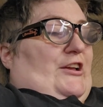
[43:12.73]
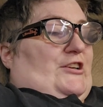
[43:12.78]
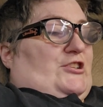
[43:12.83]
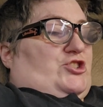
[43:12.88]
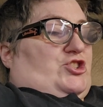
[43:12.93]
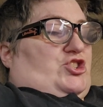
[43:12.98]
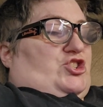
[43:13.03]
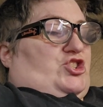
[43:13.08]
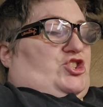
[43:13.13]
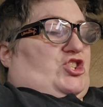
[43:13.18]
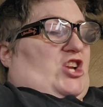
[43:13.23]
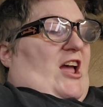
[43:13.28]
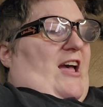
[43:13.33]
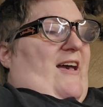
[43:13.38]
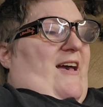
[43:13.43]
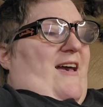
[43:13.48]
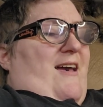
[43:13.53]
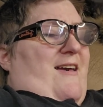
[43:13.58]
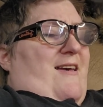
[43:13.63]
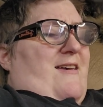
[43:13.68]

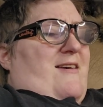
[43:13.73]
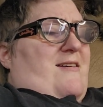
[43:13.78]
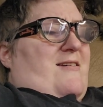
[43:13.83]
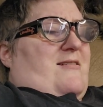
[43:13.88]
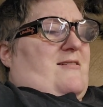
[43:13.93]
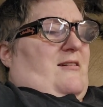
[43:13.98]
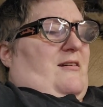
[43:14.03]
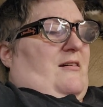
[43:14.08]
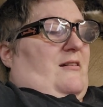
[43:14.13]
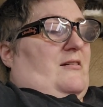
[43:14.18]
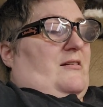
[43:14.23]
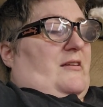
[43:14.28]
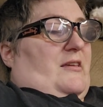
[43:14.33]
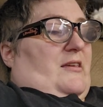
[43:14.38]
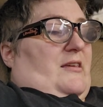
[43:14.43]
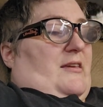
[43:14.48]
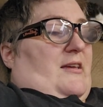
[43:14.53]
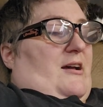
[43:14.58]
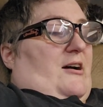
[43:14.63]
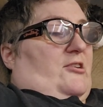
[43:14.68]
Shea! he
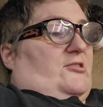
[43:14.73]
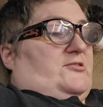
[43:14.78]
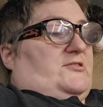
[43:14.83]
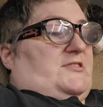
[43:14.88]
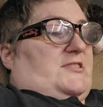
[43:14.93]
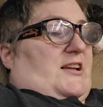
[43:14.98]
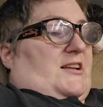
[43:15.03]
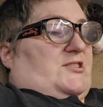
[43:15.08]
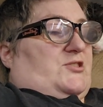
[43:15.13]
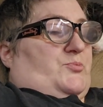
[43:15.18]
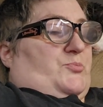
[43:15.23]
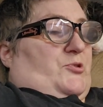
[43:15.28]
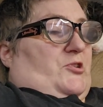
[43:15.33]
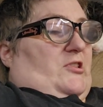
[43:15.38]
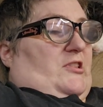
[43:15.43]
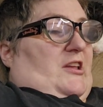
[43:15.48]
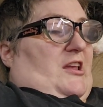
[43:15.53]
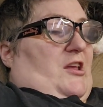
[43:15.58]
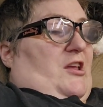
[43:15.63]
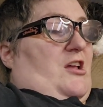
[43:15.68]
yelled
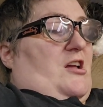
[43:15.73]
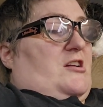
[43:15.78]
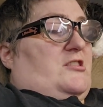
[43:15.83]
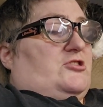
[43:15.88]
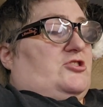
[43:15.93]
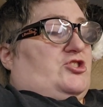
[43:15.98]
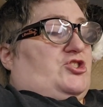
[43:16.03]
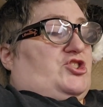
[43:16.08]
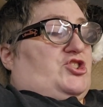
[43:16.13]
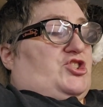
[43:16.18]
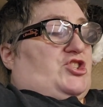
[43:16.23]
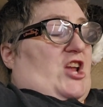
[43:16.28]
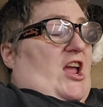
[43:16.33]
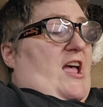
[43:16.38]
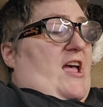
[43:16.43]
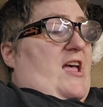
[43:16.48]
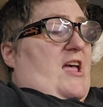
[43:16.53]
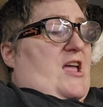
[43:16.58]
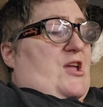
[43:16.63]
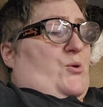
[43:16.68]
desperately.
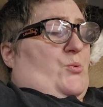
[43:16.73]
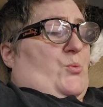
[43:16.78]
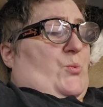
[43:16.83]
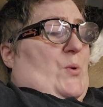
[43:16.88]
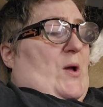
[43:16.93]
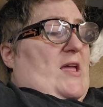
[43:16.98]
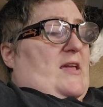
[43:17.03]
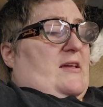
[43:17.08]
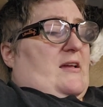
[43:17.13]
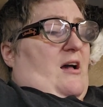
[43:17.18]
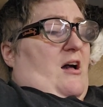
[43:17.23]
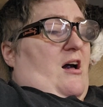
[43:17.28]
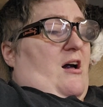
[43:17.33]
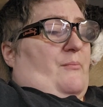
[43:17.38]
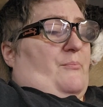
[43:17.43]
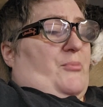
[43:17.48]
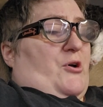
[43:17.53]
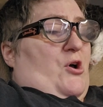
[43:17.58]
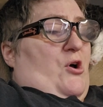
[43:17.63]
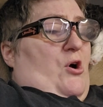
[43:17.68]
Shea, wake
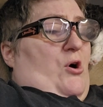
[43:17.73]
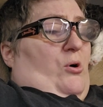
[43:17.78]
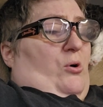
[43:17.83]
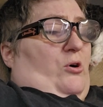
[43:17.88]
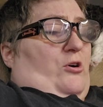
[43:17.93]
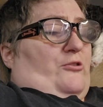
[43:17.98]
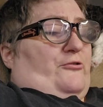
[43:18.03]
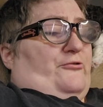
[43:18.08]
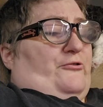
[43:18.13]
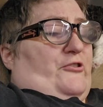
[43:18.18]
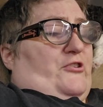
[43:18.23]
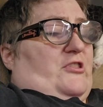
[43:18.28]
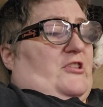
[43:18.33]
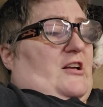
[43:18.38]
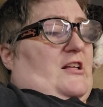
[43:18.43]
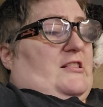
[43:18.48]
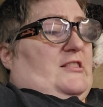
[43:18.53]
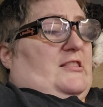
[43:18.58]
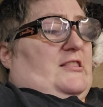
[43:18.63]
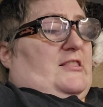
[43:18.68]
up, or for
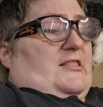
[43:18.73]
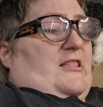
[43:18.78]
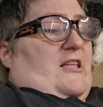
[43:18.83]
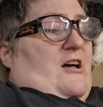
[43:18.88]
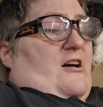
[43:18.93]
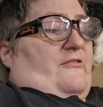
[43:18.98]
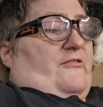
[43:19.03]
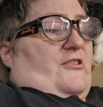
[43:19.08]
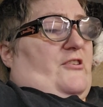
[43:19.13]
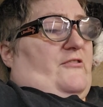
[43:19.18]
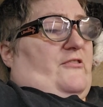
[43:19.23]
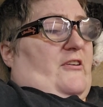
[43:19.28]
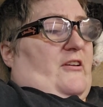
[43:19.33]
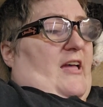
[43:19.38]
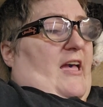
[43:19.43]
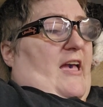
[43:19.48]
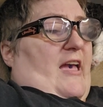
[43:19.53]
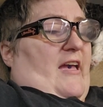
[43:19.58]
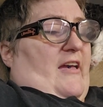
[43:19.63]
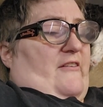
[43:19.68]
the love of
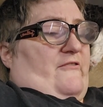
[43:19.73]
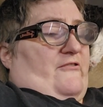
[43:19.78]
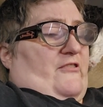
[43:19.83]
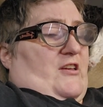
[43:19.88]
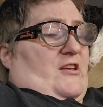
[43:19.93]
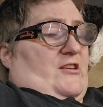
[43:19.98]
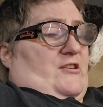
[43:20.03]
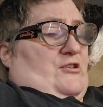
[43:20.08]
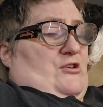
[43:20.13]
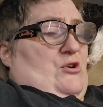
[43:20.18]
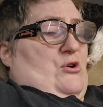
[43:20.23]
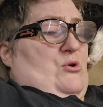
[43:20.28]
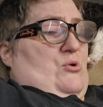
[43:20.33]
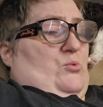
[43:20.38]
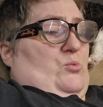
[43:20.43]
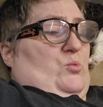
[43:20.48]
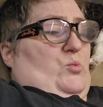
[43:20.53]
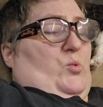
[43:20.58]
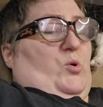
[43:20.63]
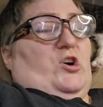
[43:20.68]
heaven,
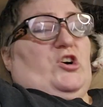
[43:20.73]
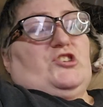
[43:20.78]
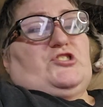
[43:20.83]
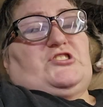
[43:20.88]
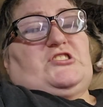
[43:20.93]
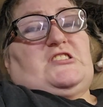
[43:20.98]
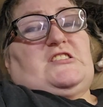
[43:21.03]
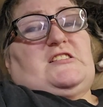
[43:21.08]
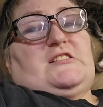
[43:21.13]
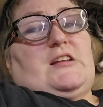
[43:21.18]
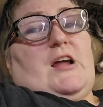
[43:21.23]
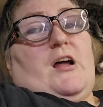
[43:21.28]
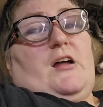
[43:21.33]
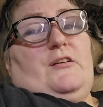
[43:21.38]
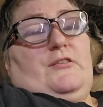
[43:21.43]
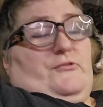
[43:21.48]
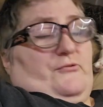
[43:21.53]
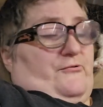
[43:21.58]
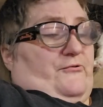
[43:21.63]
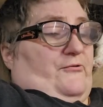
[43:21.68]
we're
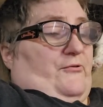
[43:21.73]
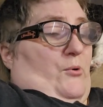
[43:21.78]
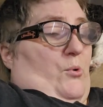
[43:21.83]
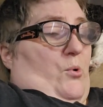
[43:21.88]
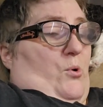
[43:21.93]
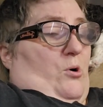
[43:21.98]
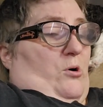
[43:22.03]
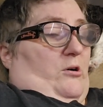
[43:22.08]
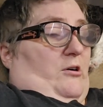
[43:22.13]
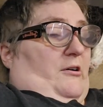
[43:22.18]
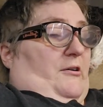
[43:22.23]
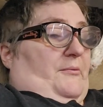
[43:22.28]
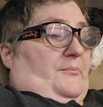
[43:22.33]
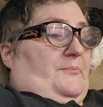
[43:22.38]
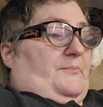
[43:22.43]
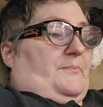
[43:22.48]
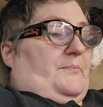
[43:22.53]
done for.